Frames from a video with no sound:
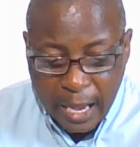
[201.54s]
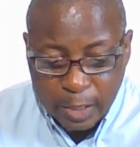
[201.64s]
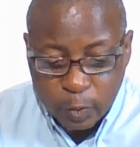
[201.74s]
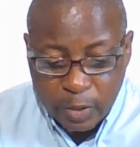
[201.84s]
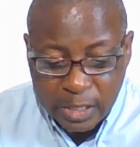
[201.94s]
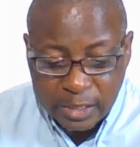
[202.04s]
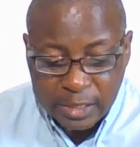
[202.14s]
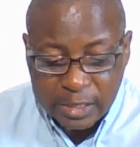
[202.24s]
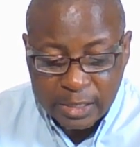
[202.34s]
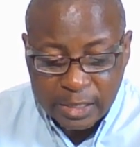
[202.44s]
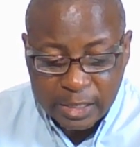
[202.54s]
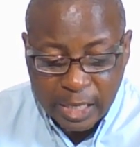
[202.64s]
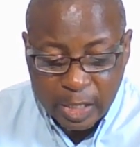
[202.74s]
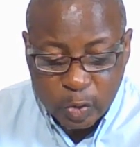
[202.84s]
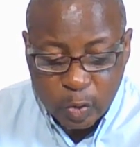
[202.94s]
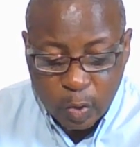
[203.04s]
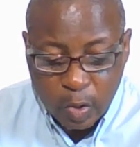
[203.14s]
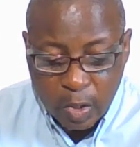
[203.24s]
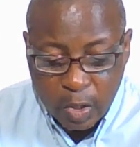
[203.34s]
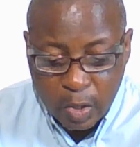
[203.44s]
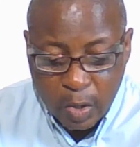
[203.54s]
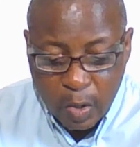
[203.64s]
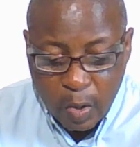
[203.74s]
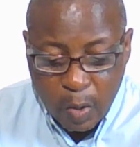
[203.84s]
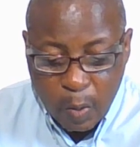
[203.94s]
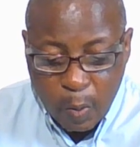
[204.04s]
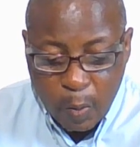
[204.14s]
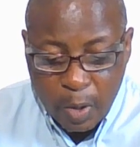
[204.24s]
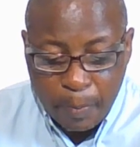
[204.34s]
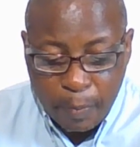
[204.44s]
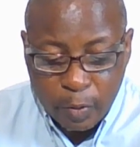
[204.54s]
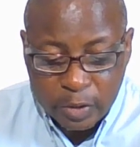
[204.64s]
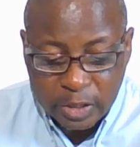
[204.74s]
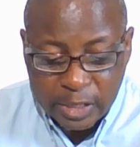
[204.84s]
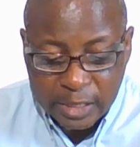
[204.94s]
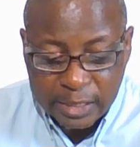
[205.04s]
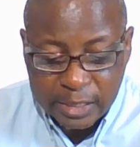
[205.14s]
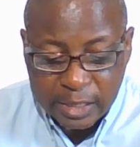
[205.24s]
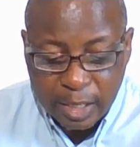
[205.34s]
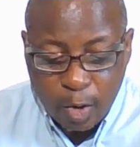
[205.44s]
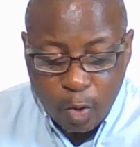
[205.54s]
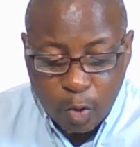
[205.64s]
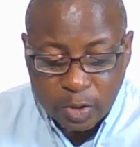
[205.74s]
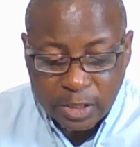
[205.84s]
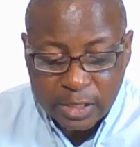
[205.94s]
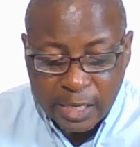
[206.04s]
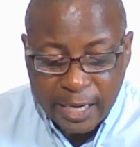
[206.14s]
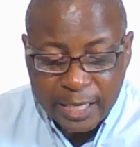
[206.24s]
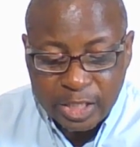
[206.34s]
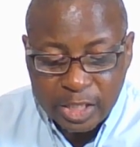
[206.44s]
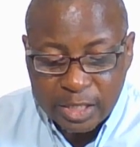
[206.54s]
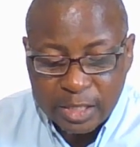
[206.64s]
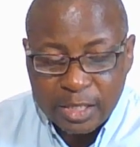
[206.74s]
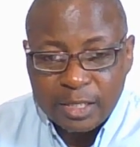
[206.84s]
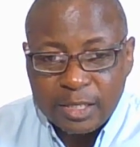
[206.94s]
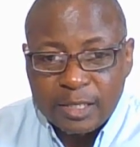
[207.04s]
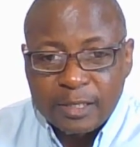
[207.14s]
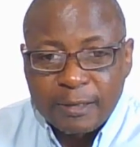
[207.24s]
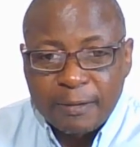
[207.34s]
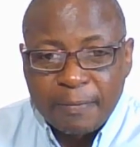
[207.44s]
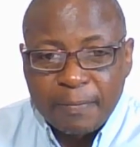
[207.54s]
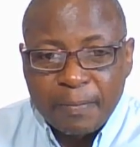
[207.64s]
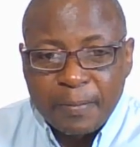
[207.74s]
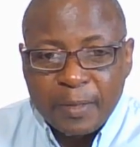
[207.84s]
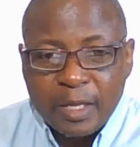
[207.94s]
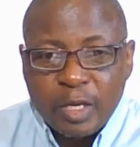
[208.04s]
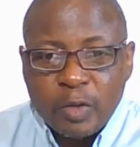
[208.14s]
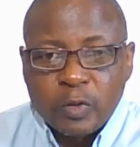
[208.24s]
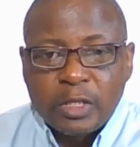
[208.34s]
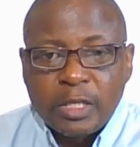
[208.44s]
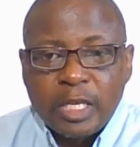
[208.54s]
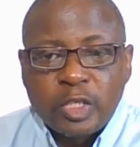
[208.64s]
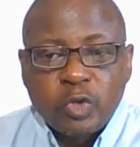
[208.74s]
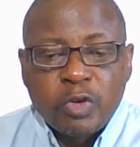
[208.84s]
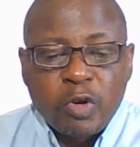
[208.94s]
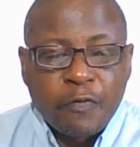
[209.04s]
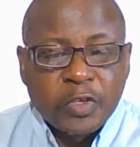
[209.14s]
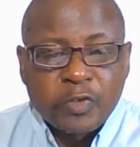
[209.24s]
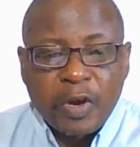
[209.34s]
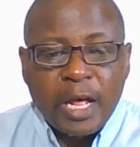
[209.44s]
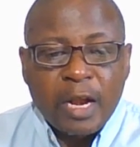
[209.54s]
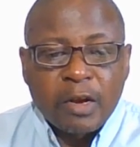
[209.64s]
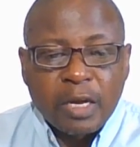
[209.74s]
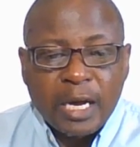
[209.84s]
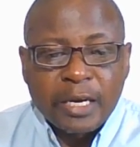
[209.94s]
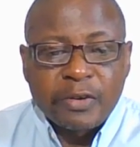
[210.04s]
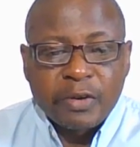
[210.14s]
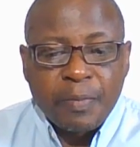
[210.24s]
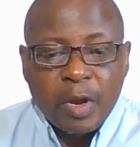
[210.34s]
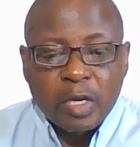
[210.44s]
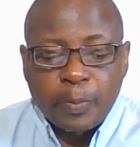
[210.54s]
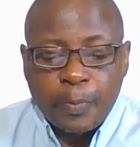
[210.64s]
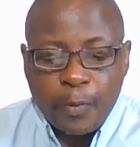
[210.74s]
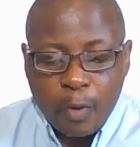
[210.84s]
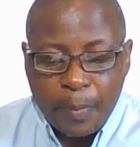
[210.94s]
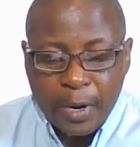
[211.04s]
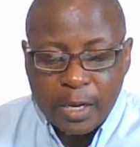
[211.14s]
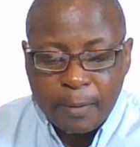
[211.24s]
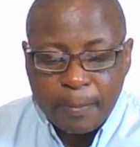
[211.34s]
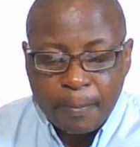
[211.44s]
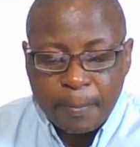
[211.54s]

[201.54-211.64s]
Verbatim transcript: And today's title will put it as God's righteousness. You see, the children of Israel had, had rebelled properly